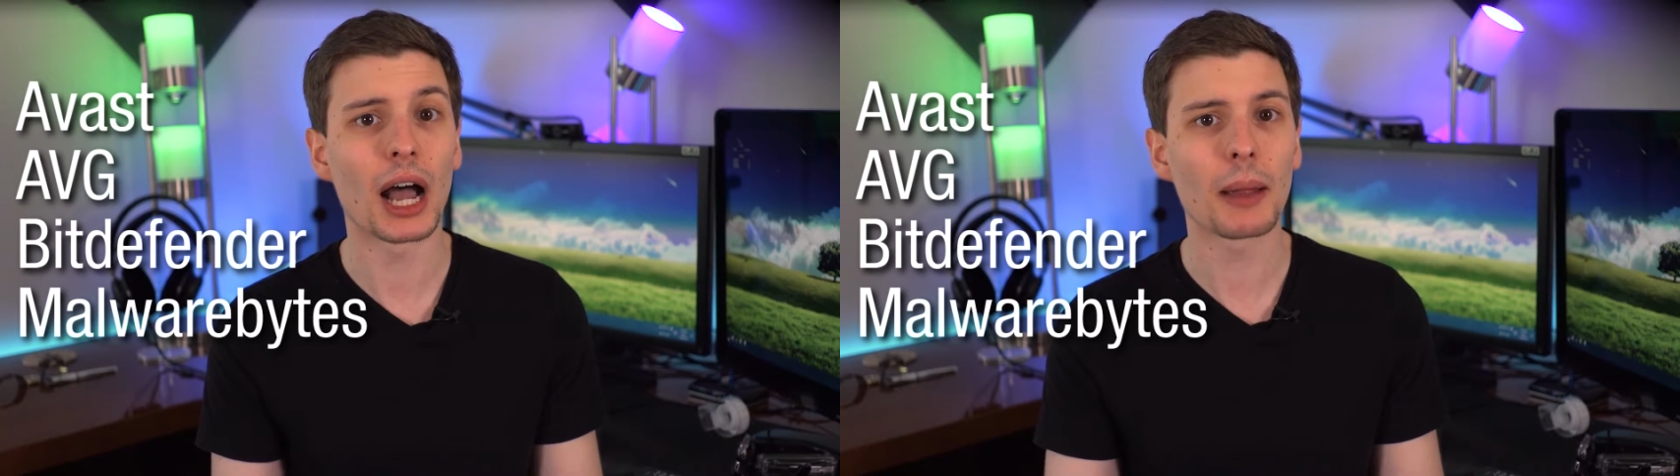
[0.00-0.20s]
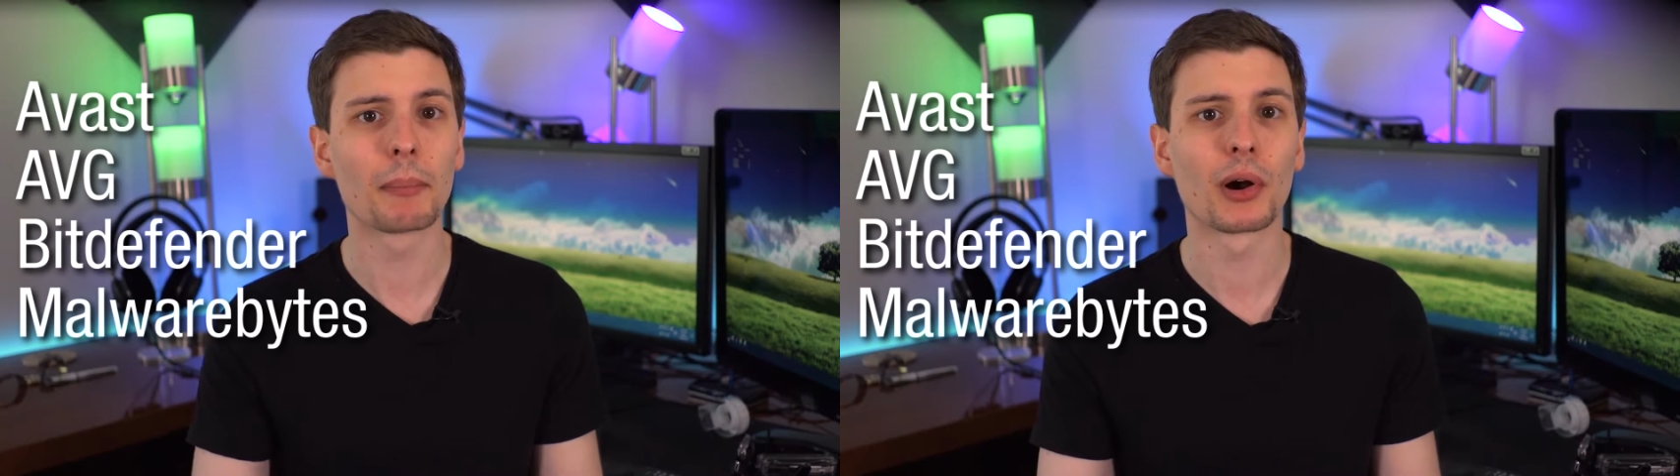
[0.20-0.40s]

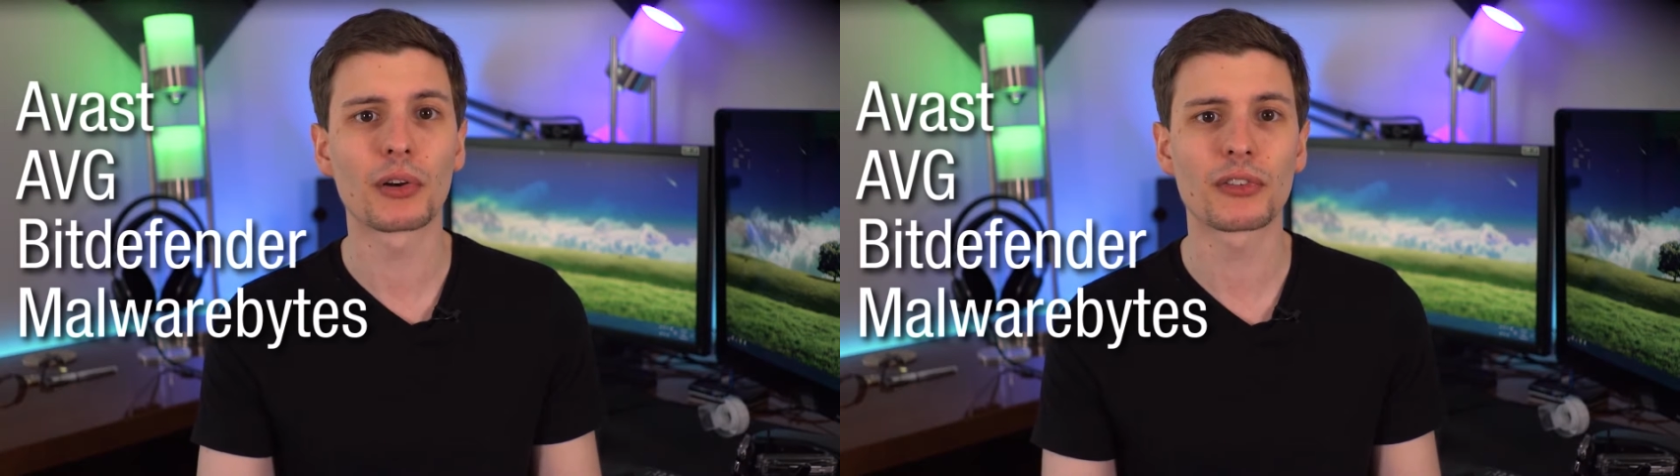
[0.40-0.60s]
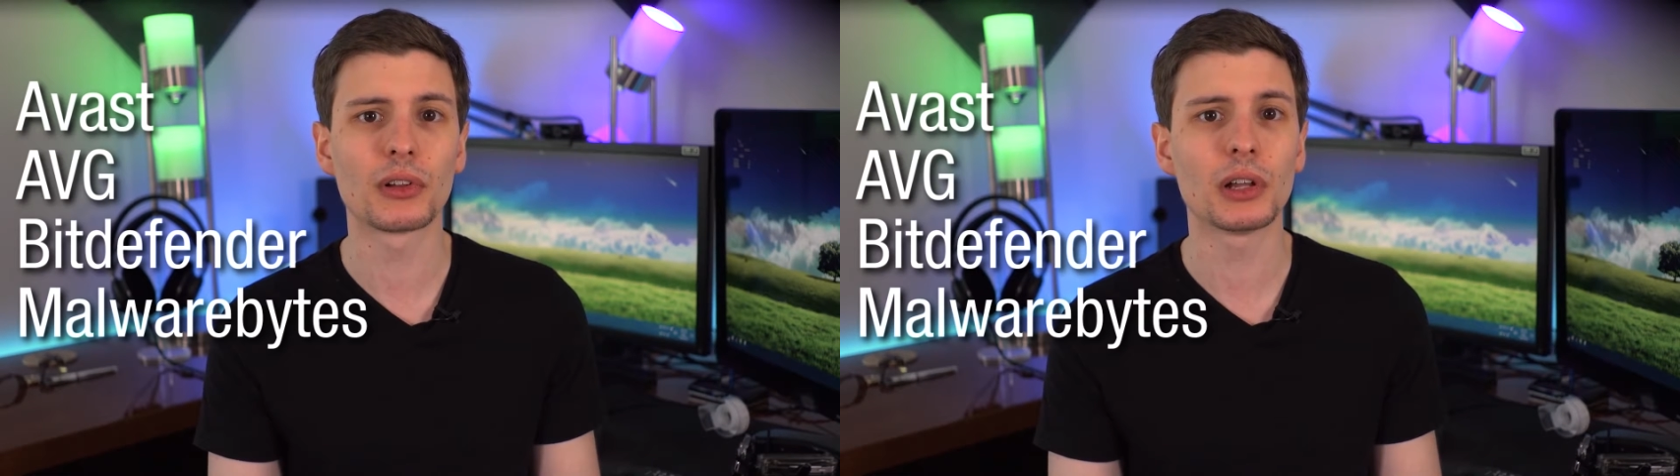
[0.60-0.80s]
I
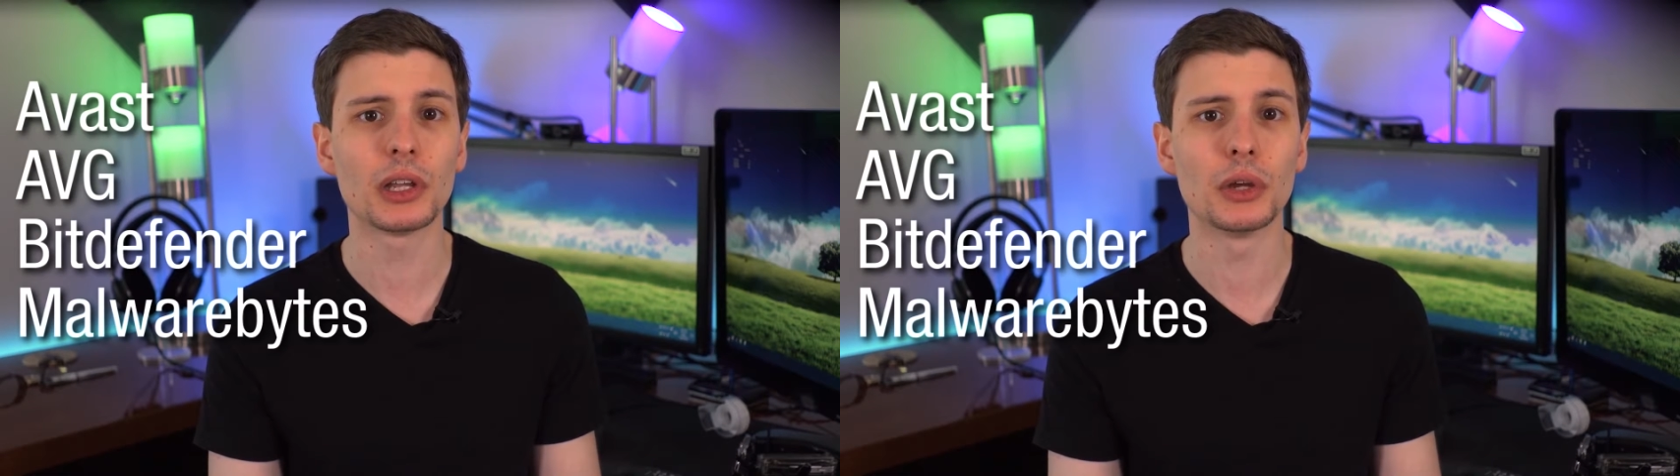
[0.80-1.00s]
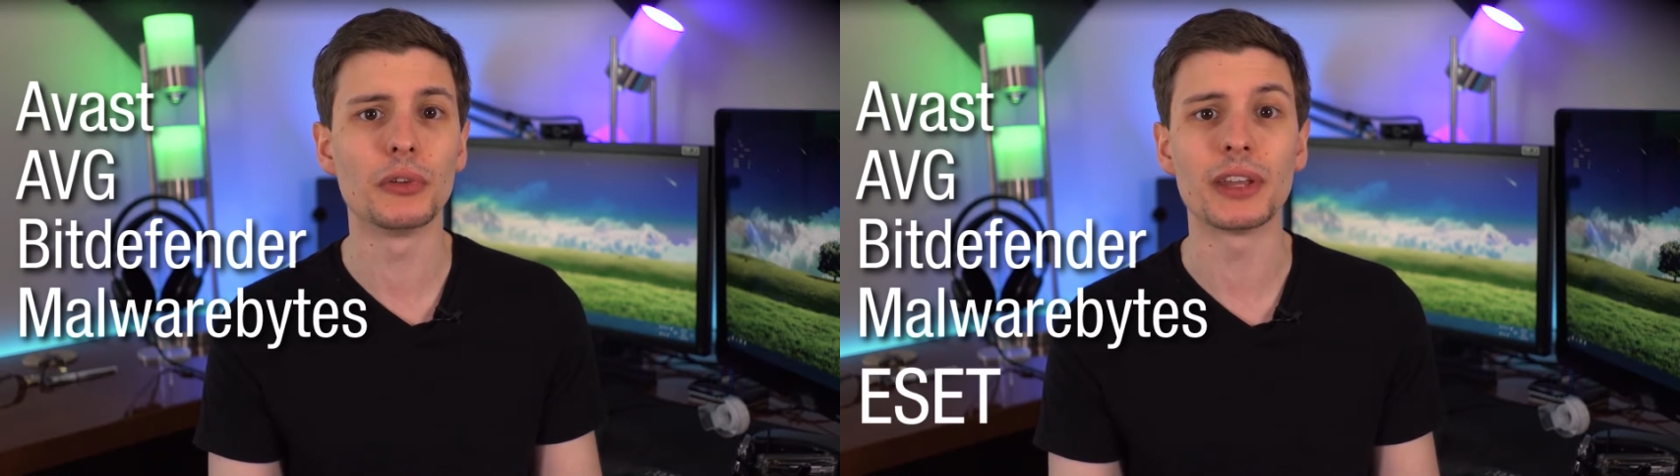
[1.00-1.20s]

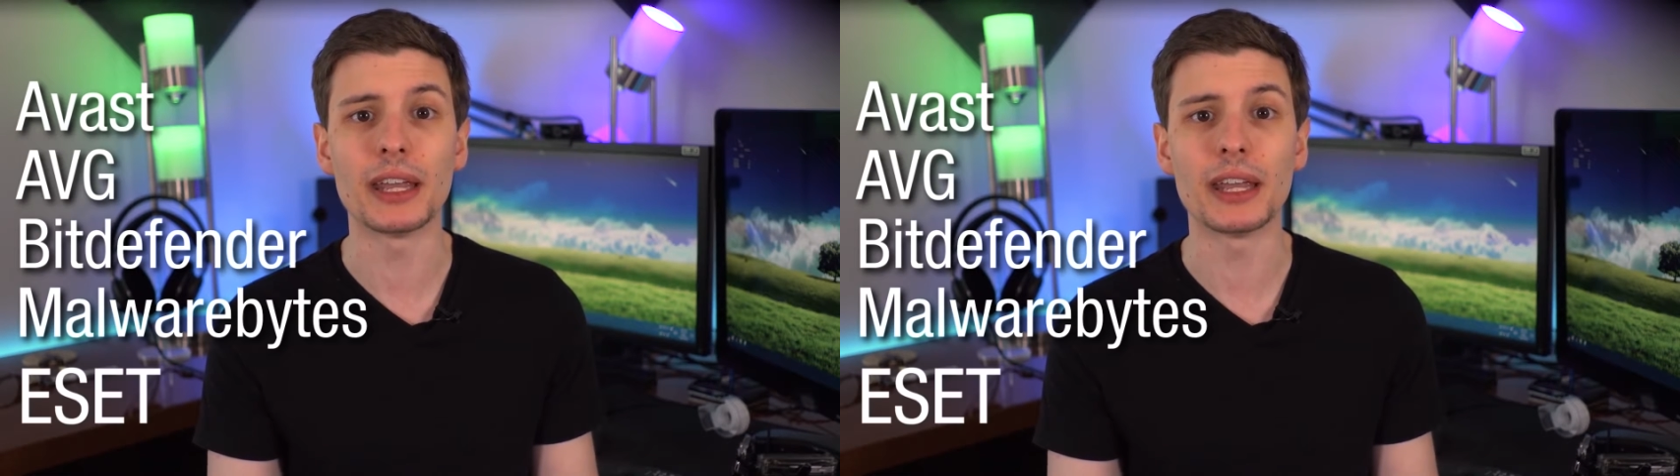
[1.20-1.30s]
personally use